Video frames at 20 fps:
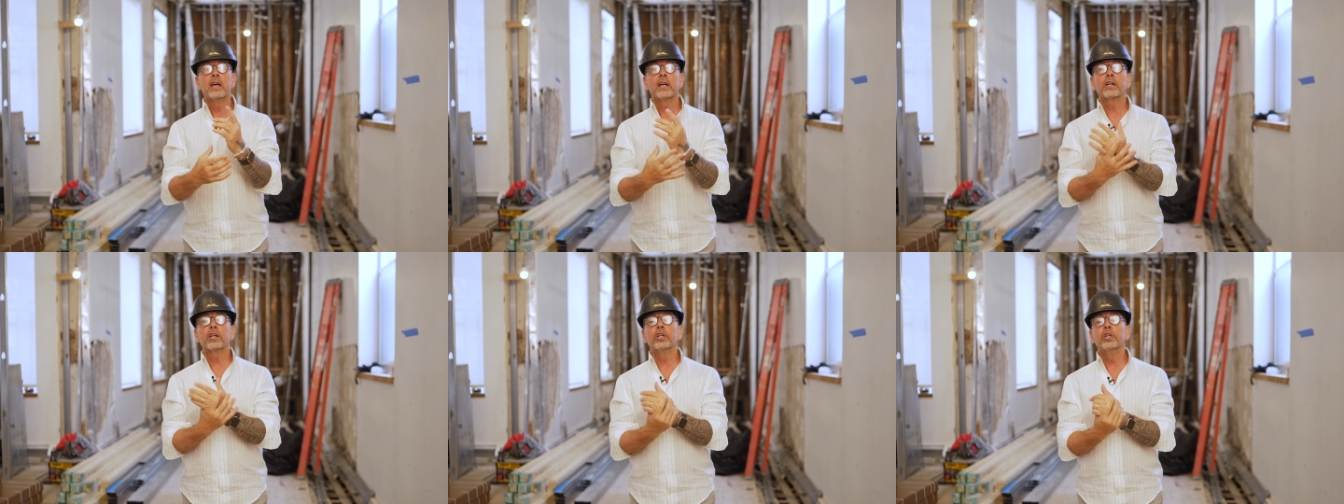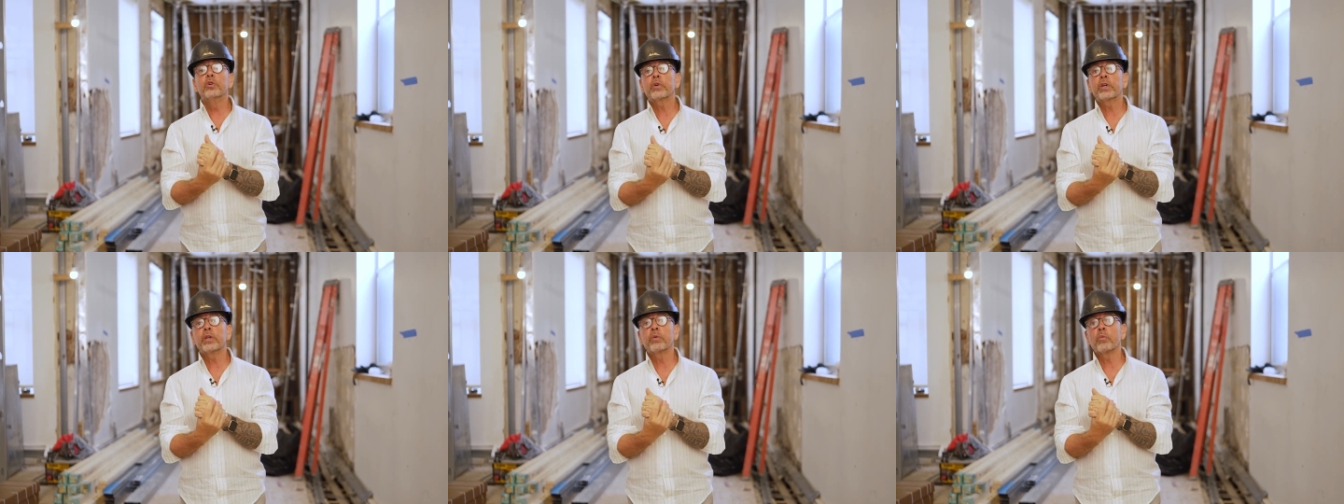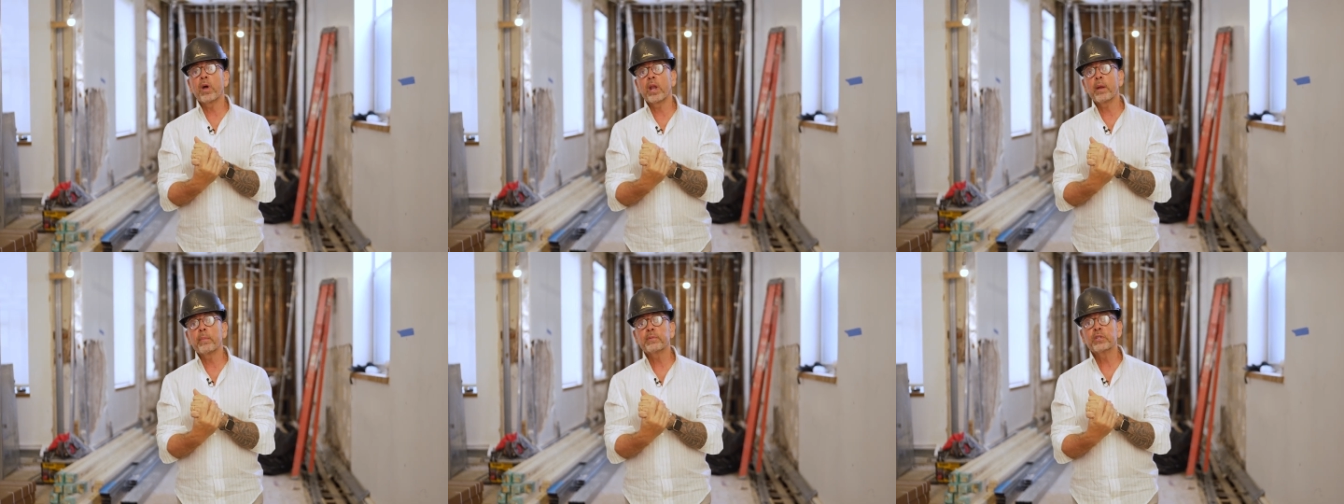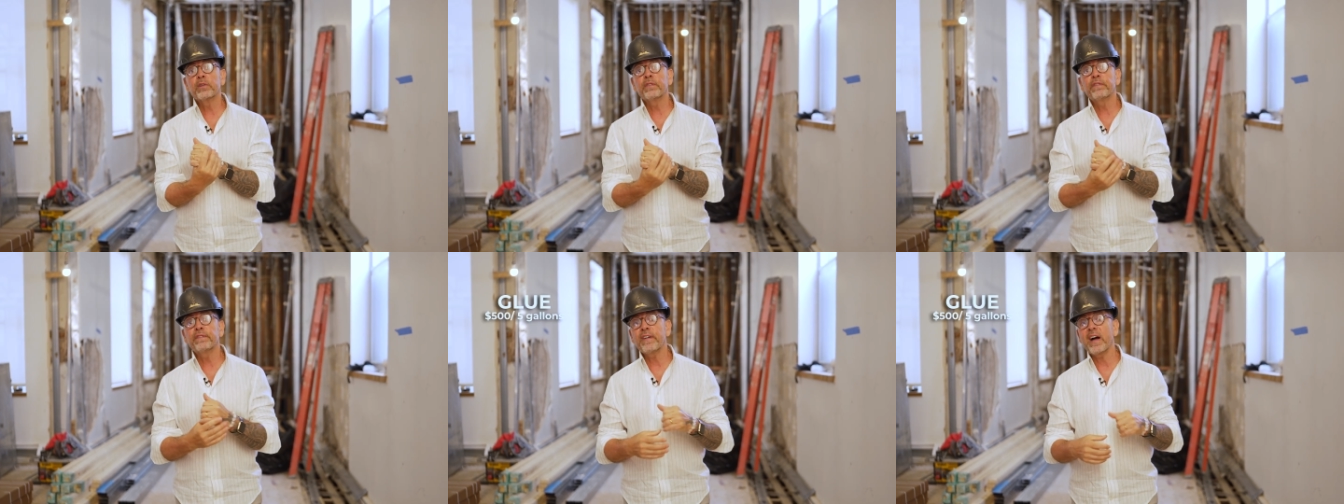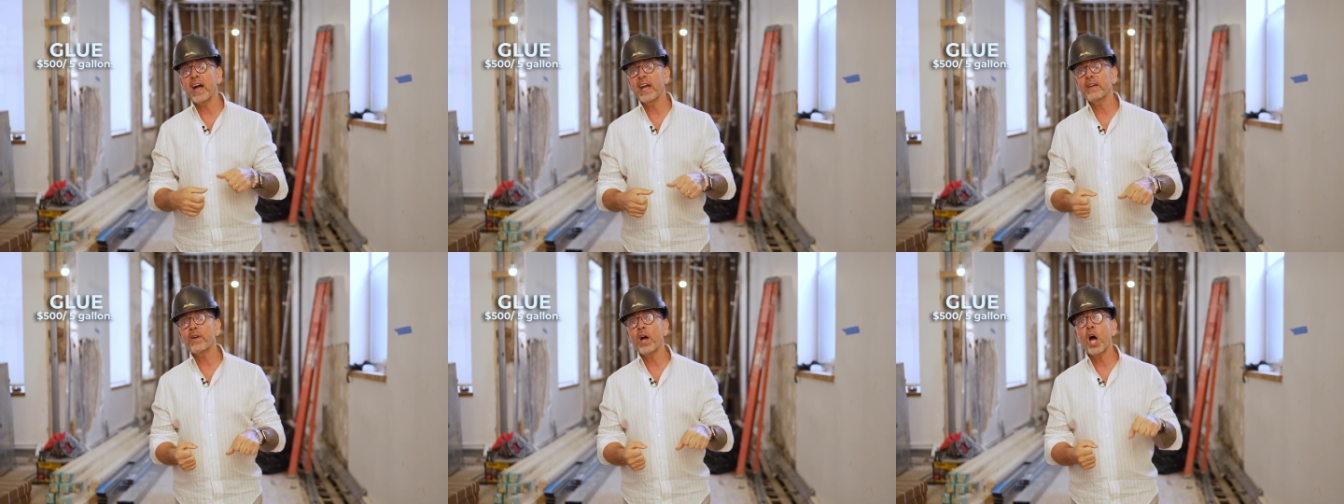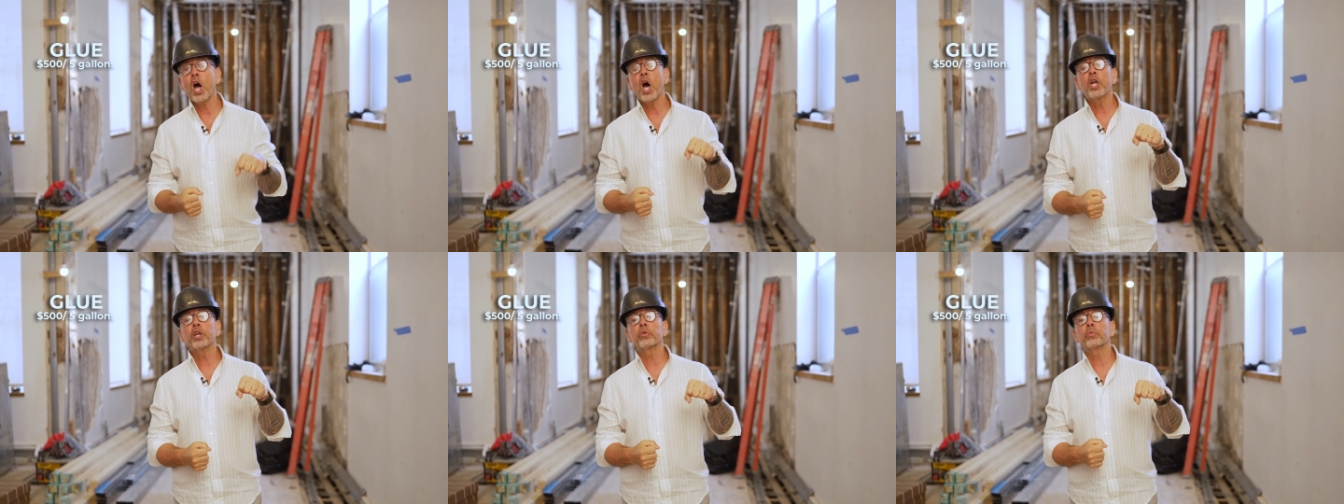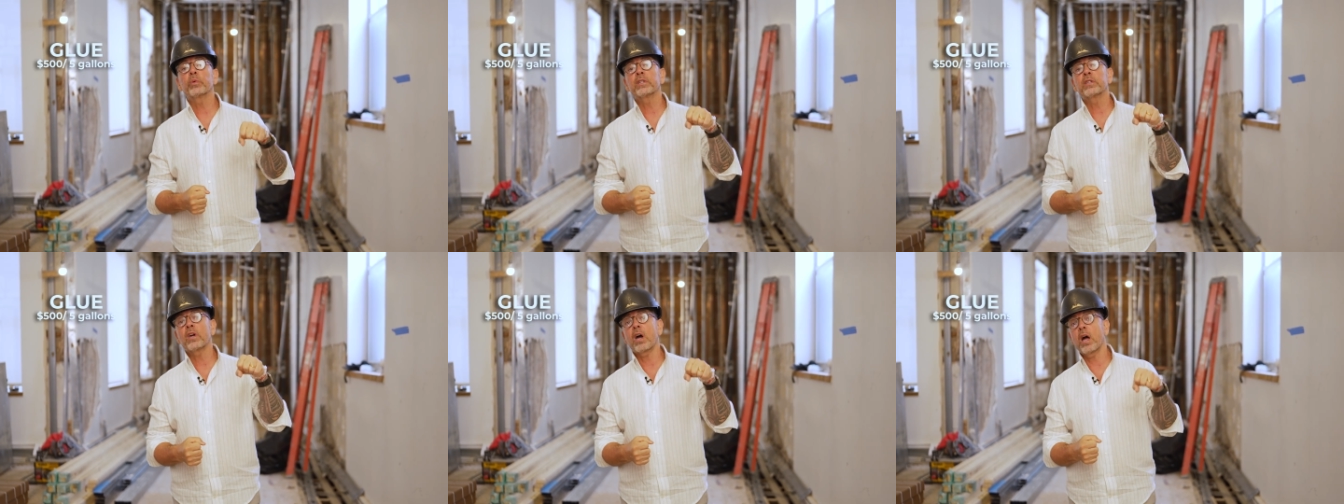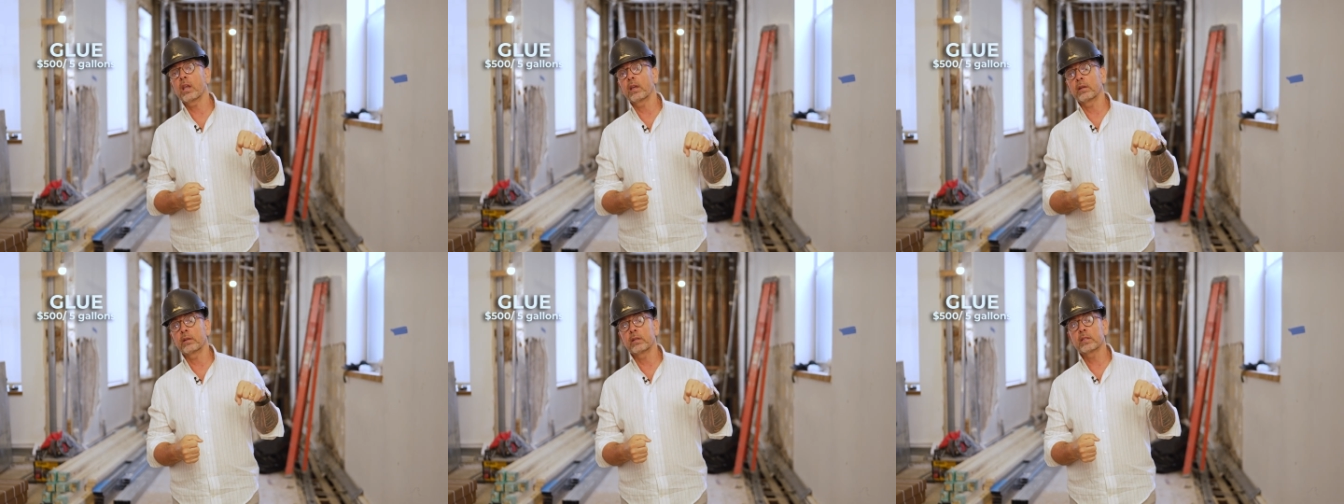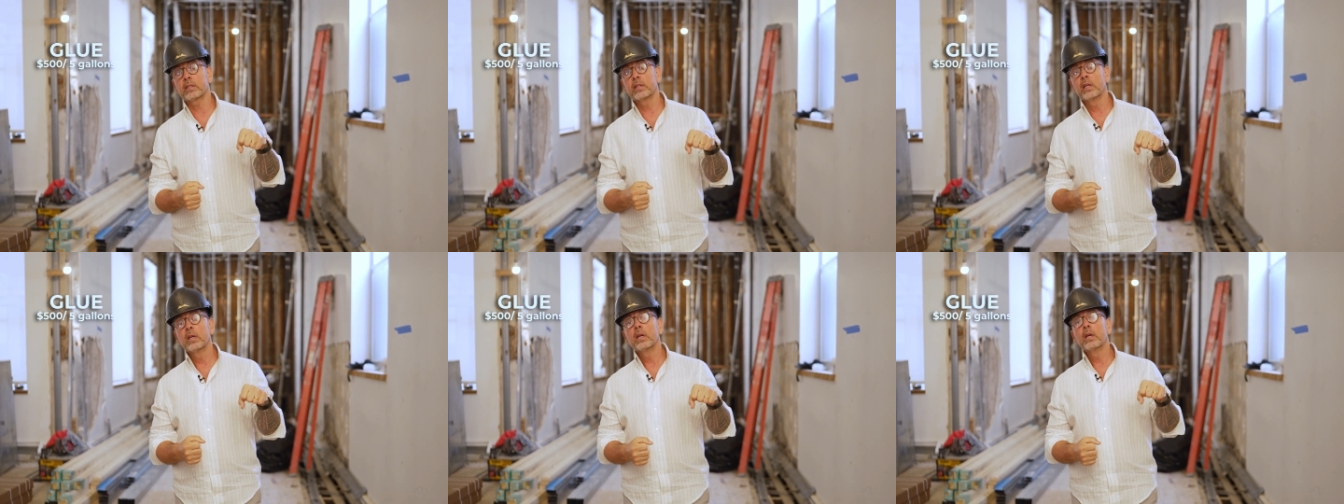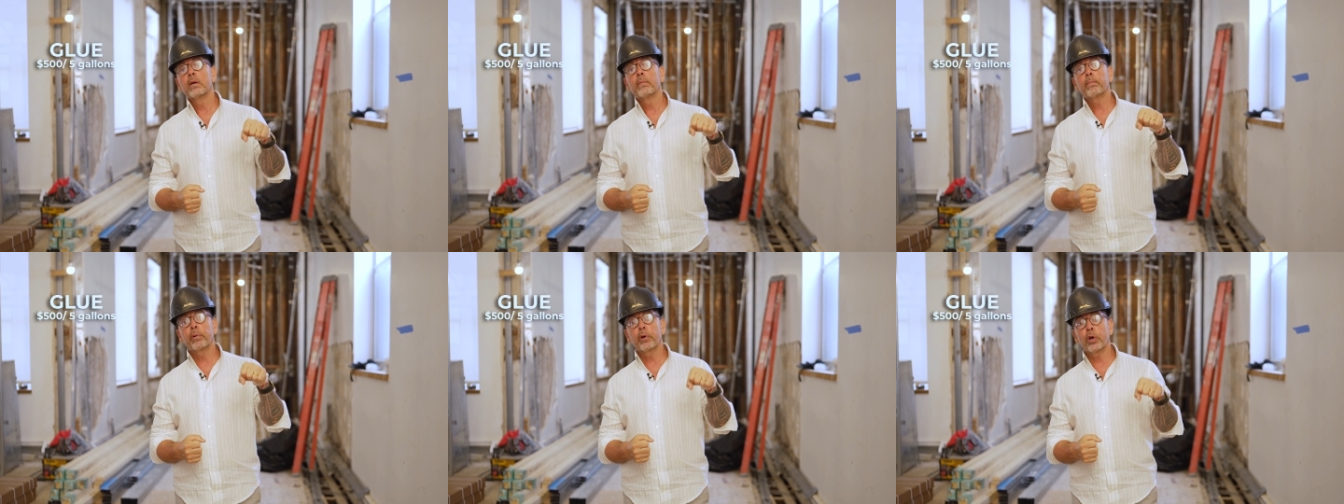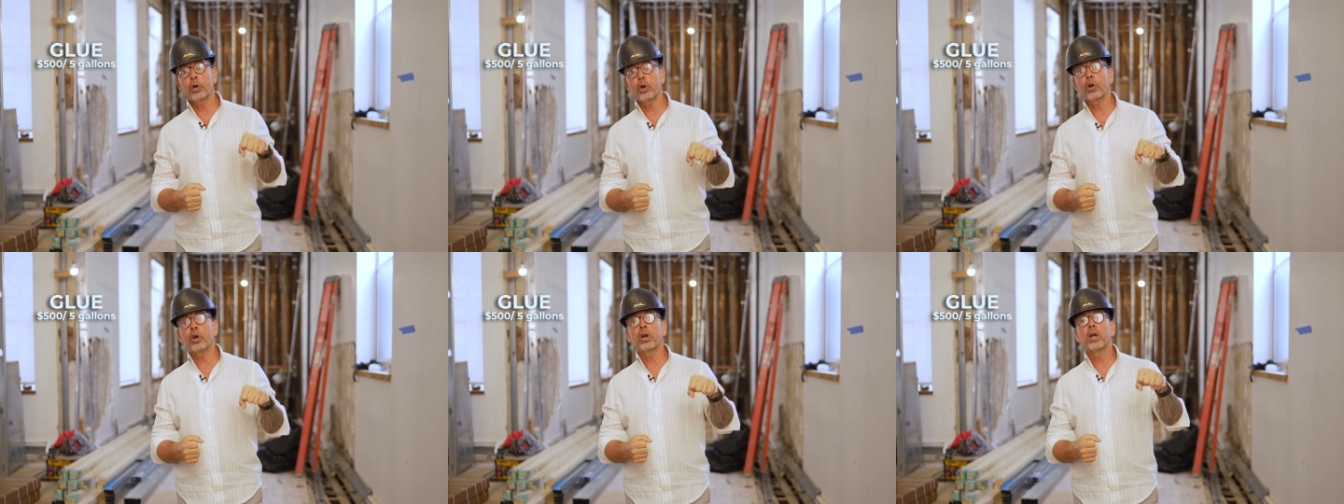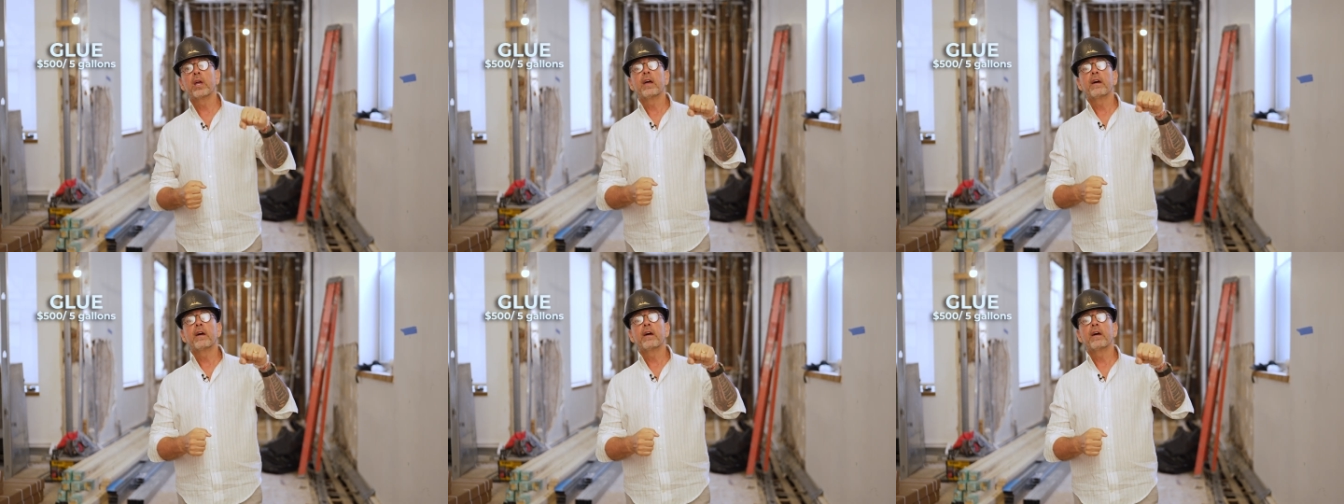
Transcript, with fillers: Glue can run up to $500 per